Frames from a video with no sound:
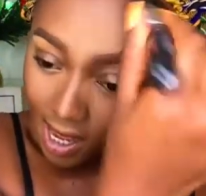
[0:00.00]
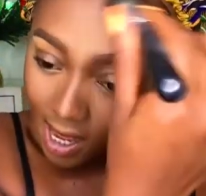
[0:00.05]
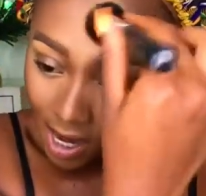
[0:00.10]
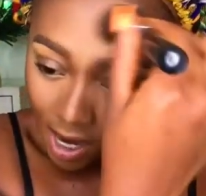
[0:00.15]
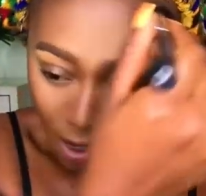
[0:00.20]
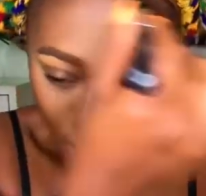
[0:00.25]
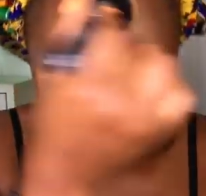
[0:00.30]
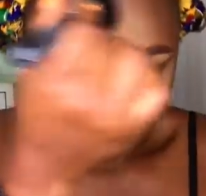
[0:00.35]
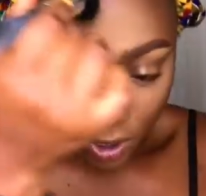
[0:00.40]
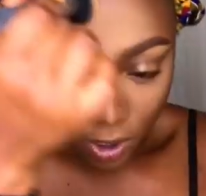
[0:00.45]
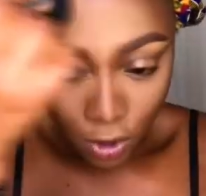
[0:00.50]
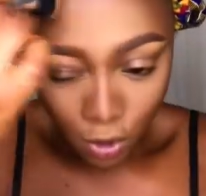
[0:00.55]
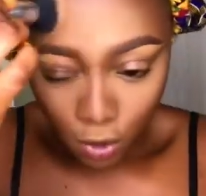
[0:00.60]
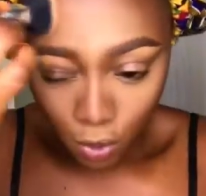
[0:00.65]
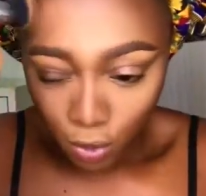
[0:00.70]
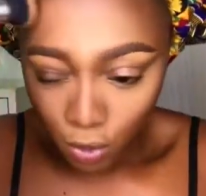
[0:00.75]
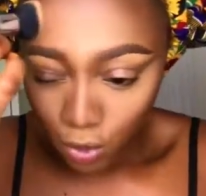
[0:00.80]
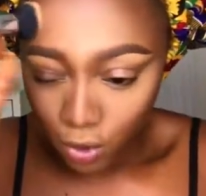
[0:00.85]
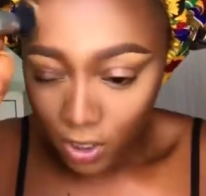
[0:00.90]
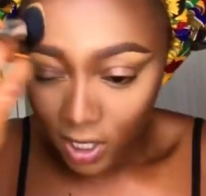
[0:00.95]
I already
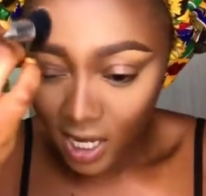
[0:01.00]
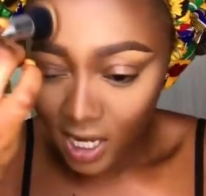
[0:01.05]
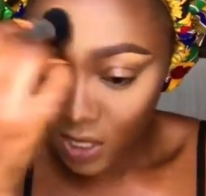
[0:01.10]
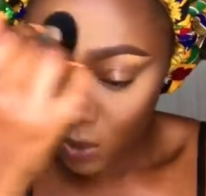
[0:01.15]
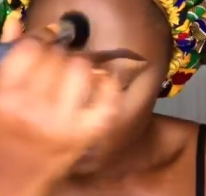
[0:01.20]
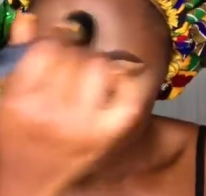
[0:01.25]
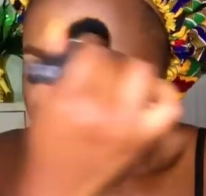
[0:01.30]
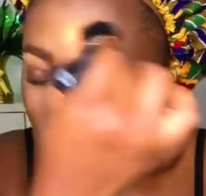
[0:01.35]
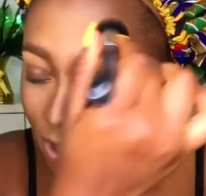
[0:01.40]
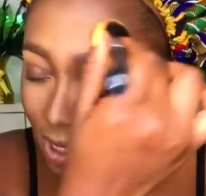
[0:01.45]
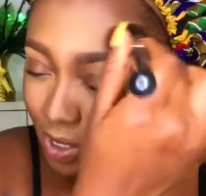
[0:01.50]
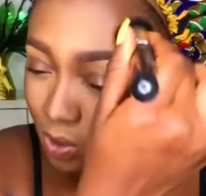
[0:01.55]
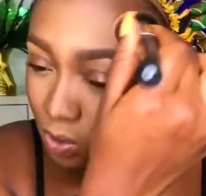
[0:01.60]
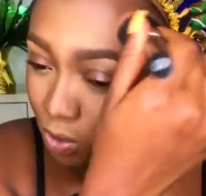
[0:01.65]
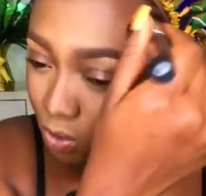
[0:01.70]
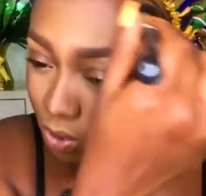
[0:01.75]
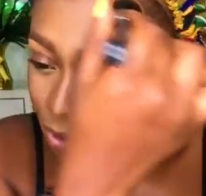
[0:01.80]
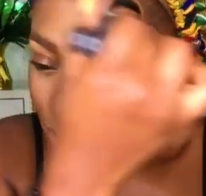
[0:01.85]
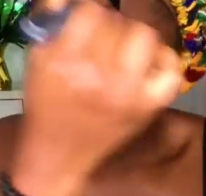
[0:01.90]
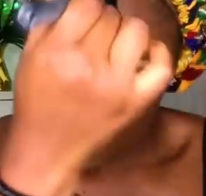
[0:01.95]
told you guys, when you guys are
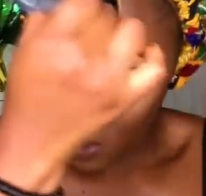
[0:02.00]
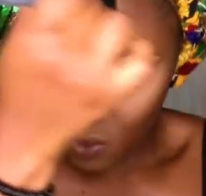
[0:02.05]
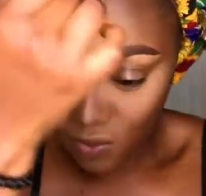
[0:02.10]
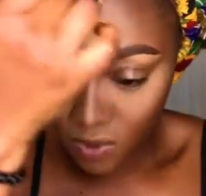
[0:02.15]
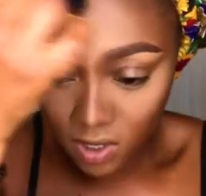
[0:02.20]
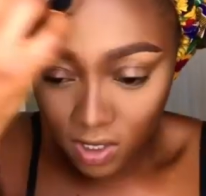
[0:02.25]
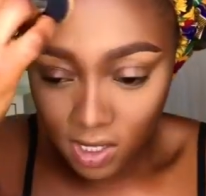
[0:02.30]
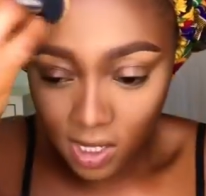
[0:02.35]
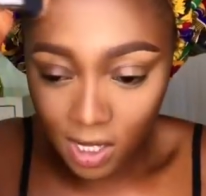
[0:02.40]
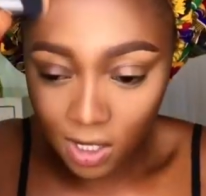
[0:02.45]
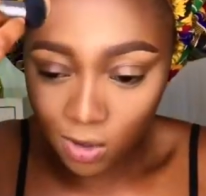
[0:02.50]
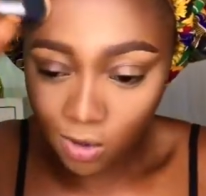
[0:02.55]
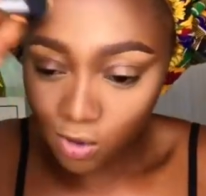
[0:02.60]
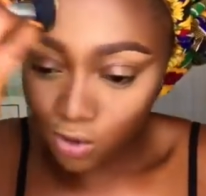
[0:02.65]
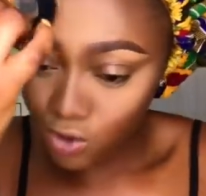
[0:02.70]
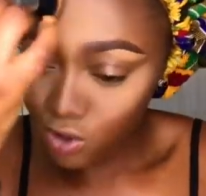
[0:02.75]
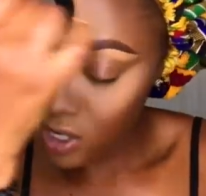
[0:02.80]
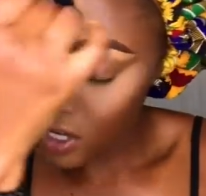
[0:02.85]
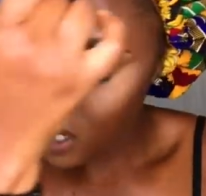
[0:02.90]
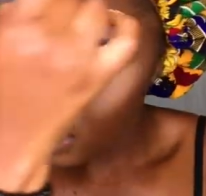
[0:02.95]
going to university, I told
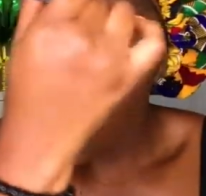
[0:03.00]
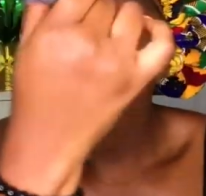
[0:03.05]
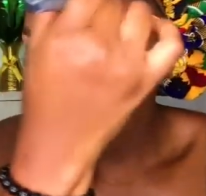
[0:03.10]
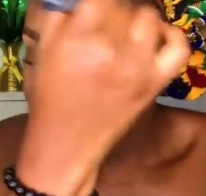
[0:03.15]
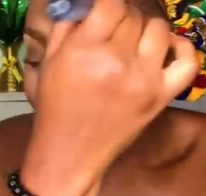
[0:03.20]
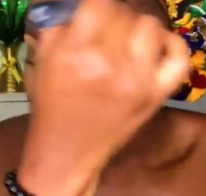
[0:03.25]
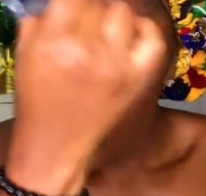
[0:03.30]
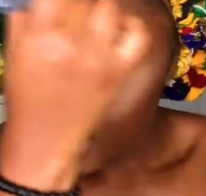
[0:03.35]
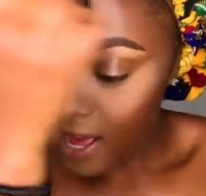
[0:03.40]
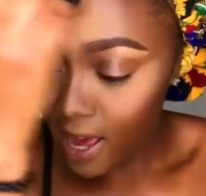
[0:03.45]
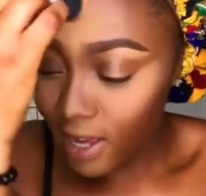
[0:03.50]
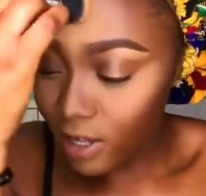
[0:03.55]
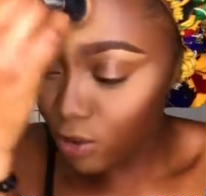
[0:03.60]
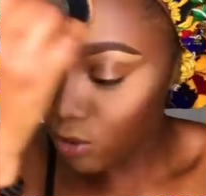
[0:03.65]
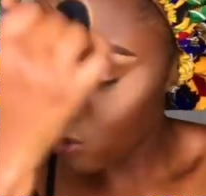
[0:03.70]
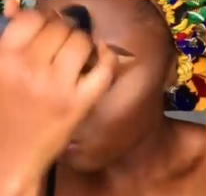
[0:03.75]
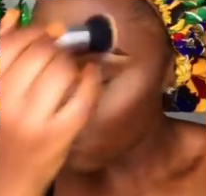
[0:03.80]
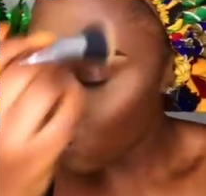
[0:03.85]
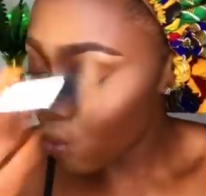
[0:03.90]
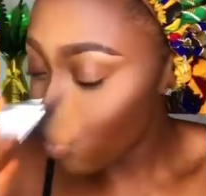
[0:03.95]
you guys I
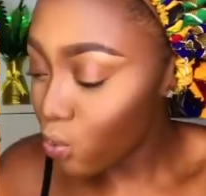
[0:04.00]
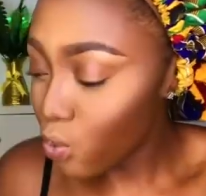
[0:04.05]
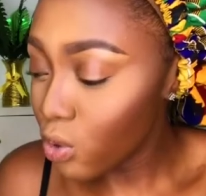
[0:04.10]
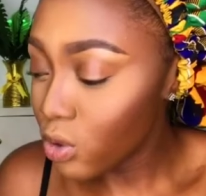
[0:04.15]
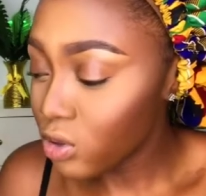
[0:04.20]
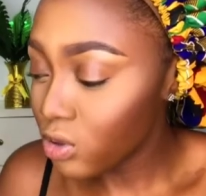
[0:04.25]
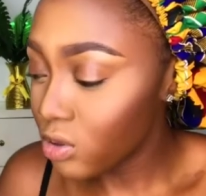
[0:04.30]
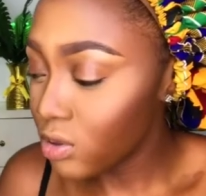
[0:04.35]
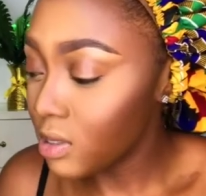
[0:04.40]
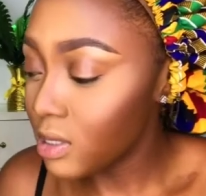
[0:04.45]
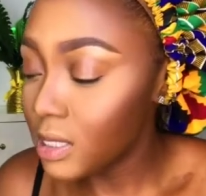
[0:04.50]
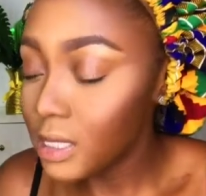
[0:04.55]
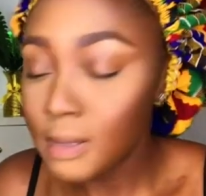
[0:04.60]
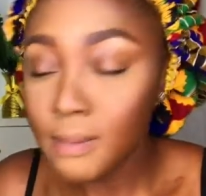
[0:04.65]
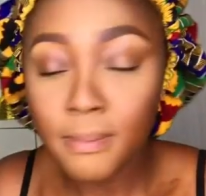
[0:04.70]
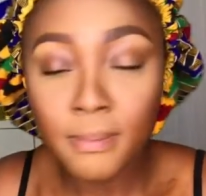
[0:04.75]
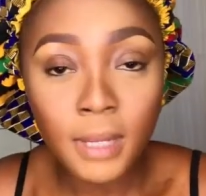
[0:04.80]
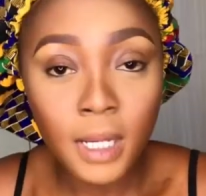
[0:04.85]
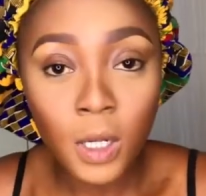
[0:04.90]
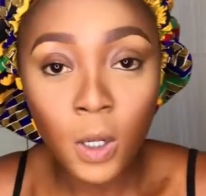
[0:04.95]
don't want to see
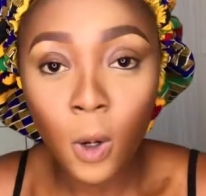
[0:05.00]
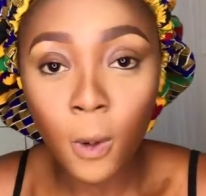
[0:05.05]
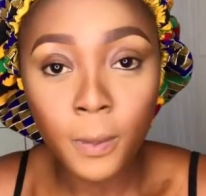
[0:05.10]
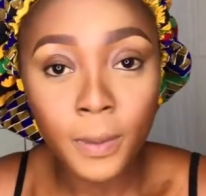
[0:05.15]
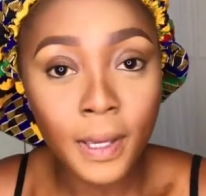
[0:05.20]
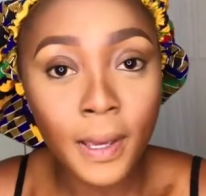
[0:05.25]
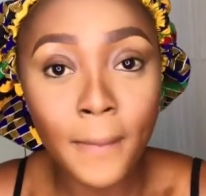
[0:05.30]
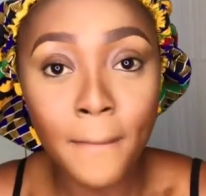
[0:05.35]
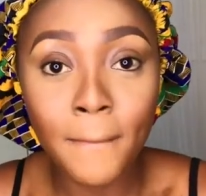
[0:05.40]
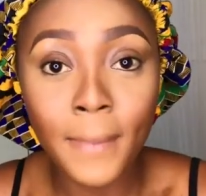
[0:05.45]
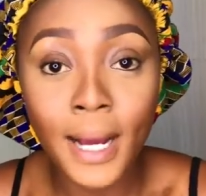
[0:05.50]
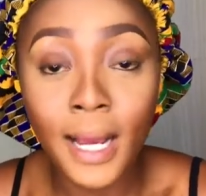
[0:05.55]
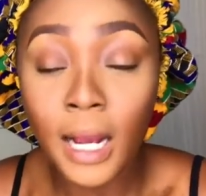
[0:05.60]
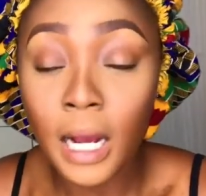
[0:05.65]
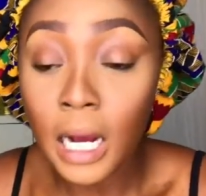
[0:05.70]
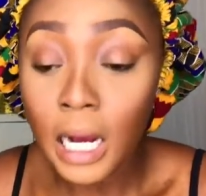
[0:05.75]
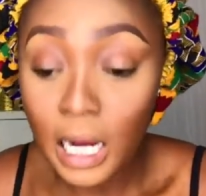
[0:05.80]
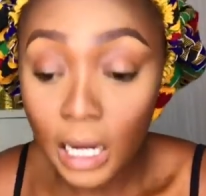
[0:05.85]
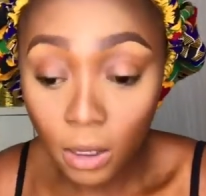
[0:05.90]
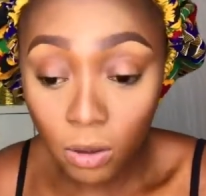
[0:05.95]
makeup in my
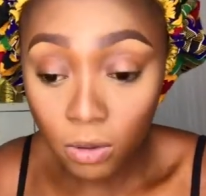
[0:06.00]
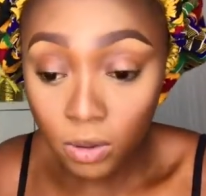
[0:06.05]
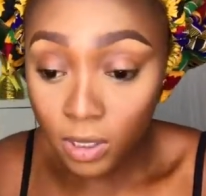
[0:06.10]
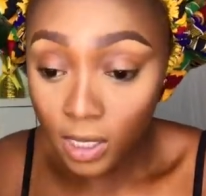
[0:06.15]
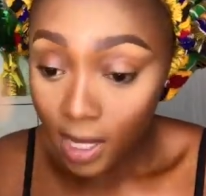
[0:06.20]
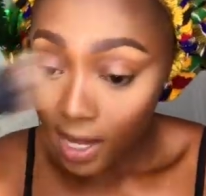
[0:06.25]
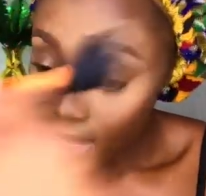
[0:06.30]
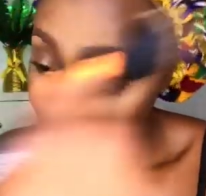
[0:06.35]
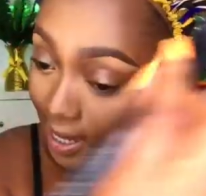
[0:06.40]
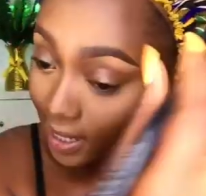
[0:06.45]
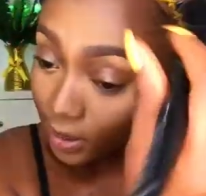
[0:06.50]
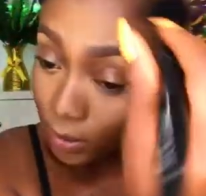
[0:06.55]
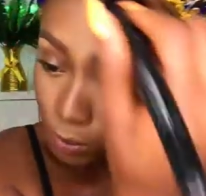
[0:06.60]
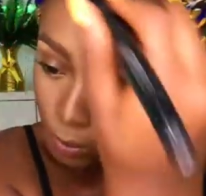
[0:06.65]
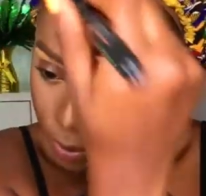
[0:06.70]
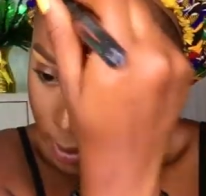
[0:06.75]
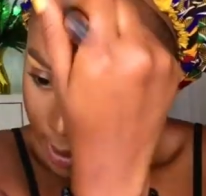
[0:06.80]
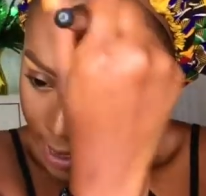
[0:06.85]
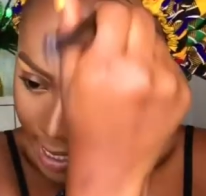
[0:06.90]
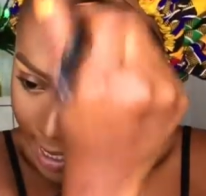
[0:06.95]
house. I
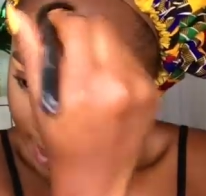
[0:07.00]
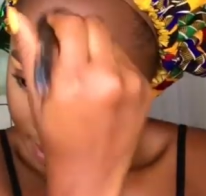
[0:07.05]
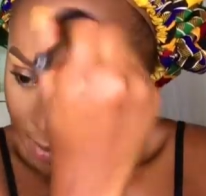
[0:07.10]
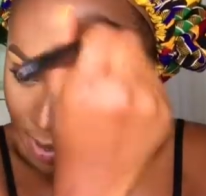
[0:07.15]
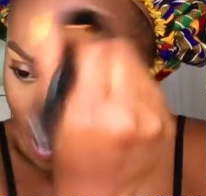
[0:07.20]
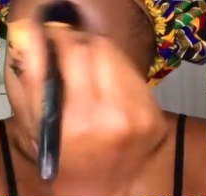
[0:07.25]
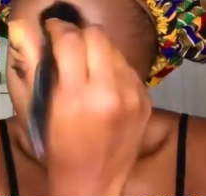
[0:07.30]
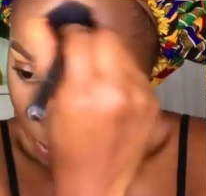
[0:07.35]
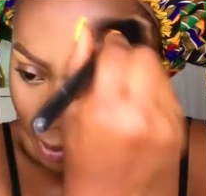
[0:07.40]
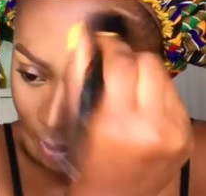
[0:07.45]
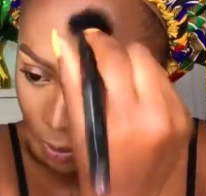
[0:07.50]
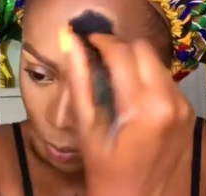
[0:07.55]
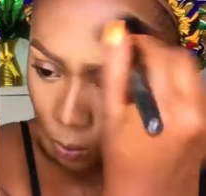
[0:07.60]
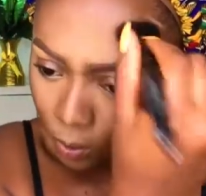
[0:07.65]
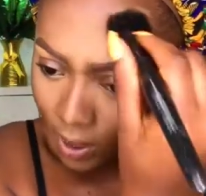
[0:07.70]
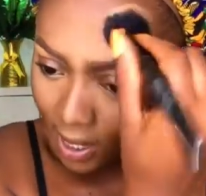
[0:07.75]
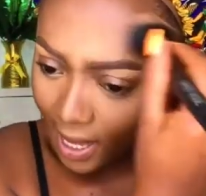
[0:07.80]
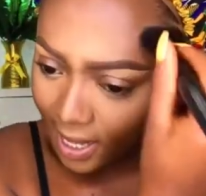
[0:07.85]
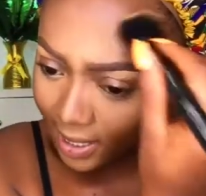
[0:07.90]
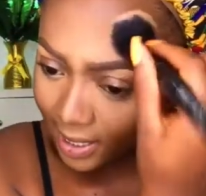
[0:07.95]
don't like makeup. I
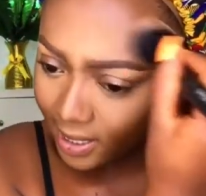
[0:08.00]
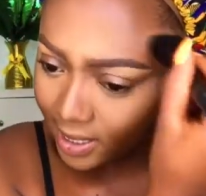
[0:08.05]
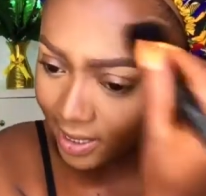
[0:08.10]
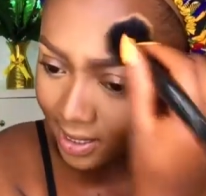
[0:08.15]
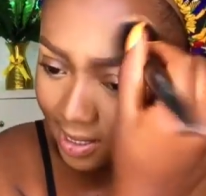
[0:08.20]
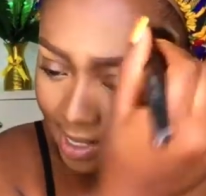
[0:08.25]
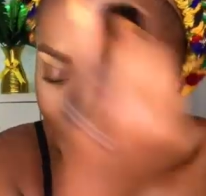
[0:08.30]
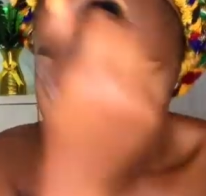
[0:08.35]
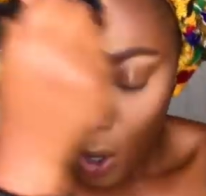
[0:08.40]
don't like it.